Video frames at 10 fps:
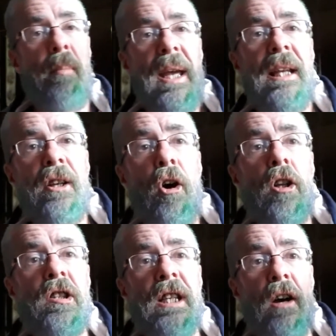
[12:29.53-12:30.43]
bit
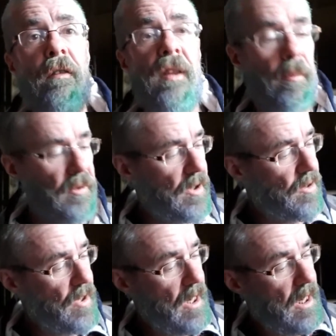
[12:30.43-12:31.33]
naughty of them to
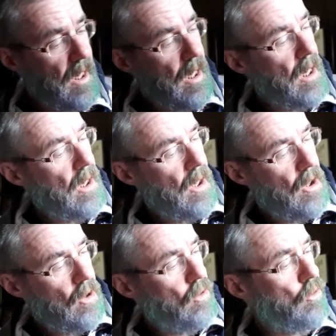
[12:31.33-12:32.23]
say
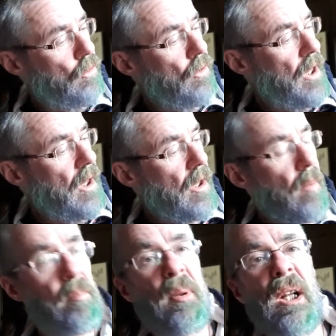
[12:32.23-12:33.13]
junior
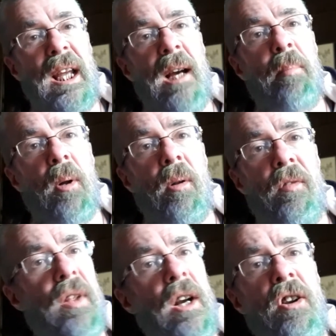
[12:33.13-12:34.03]
playable.
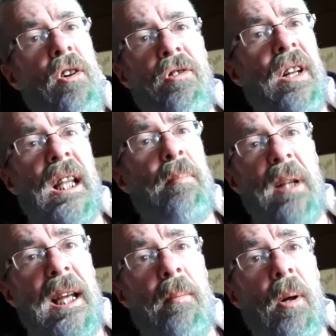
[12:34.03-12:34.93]
They're not really
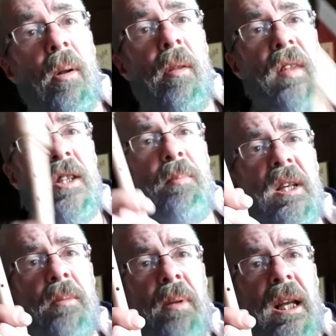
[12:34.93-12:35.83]
playable. This
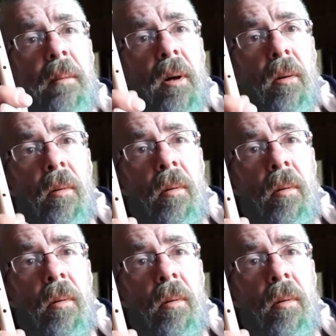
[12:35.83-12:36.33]
bit's playable.